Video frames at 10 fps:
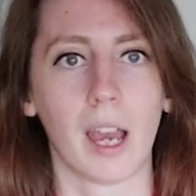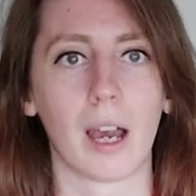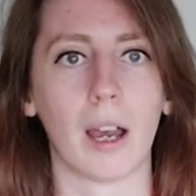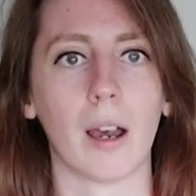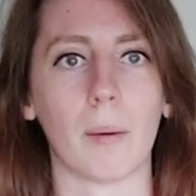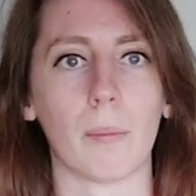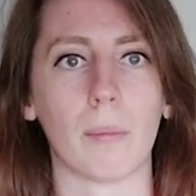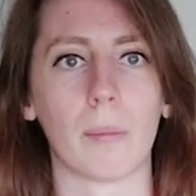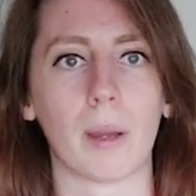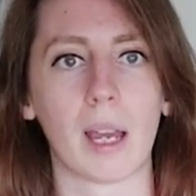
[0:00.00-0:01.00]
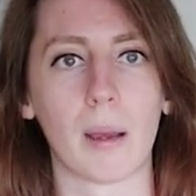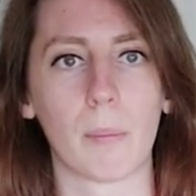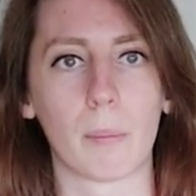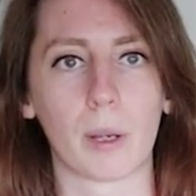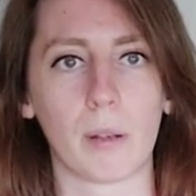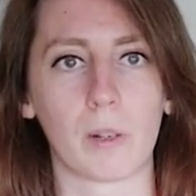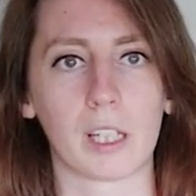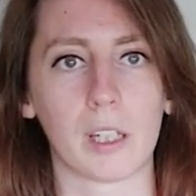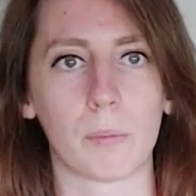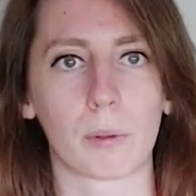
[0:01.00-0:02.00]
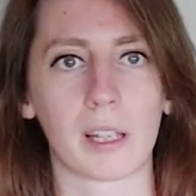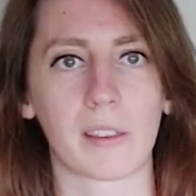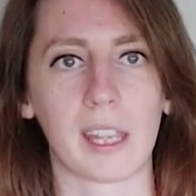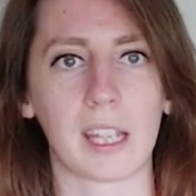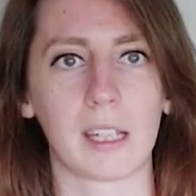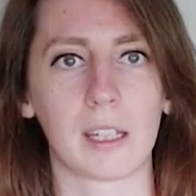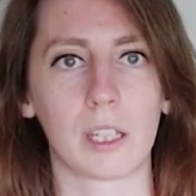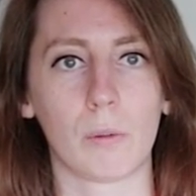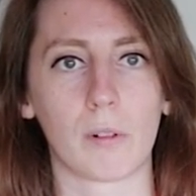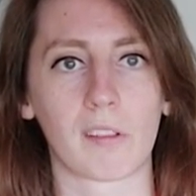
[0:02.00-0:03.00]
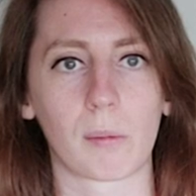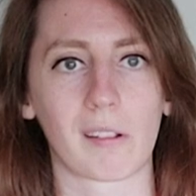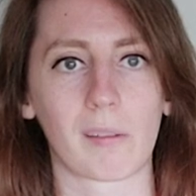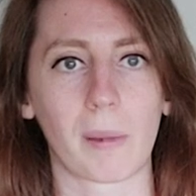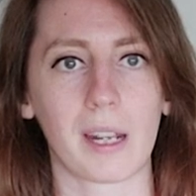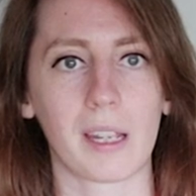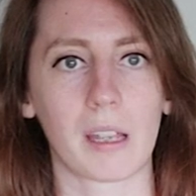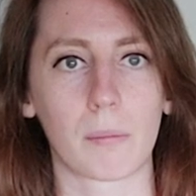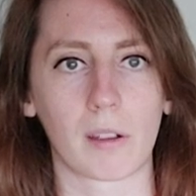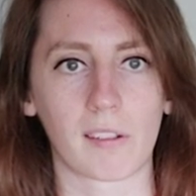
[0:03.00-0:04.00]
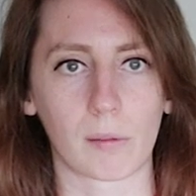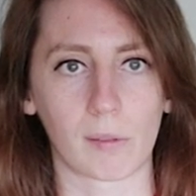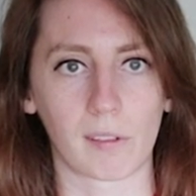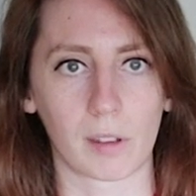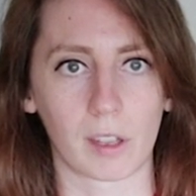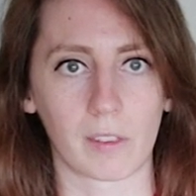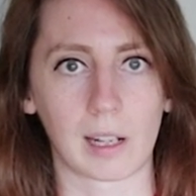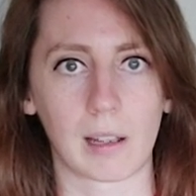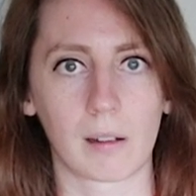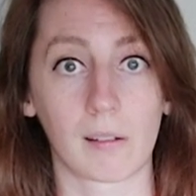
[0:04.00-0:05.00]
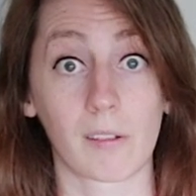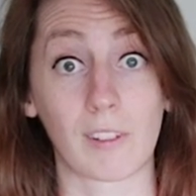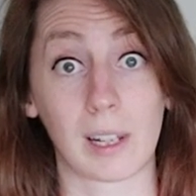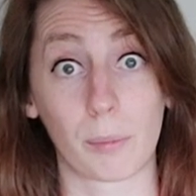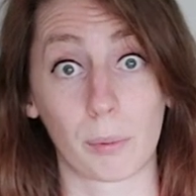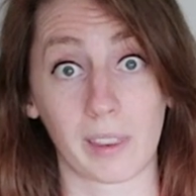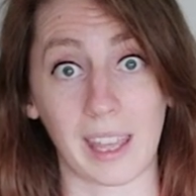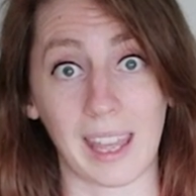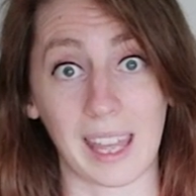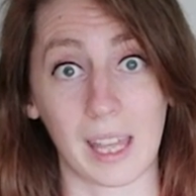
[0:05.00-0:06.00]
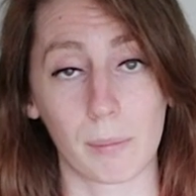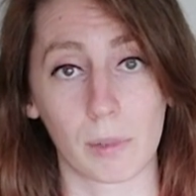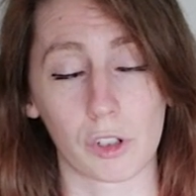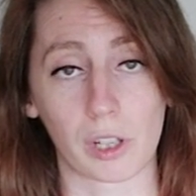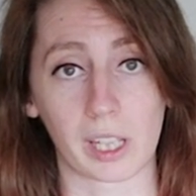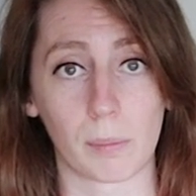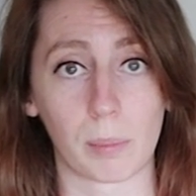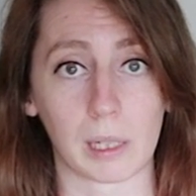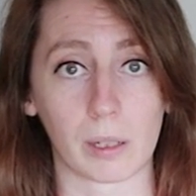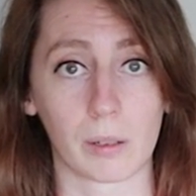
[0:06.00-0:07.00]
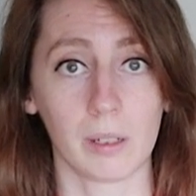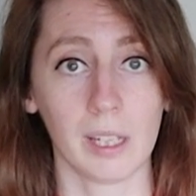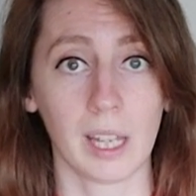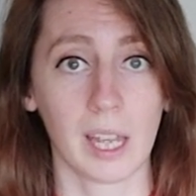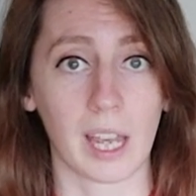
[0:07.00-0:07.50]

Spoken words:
But when you breathe in, you want to expand that muscle so that the lungs fill up with air, much like a balloon,